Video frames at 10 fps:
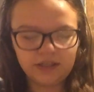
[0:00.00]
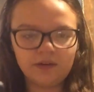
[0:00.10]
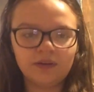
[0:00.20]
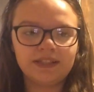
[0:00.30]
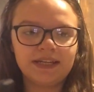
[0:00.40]
It
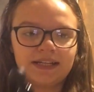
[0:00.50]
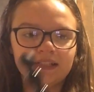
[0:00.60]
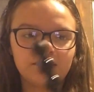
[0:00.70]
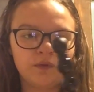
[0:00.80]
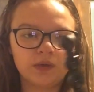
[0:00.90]
only
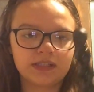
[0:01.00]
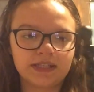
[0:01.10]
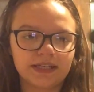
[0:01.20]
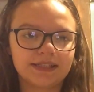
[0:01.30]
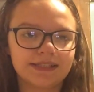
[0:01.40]
takes 4
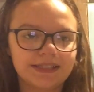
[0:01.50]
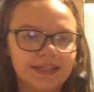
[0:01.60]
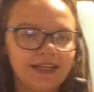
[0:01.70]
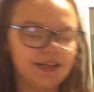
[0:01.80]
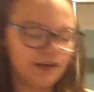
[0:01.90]
seconds
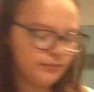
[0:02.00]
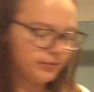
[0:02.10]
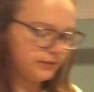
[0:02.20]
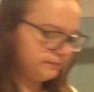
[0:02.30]
to heat up.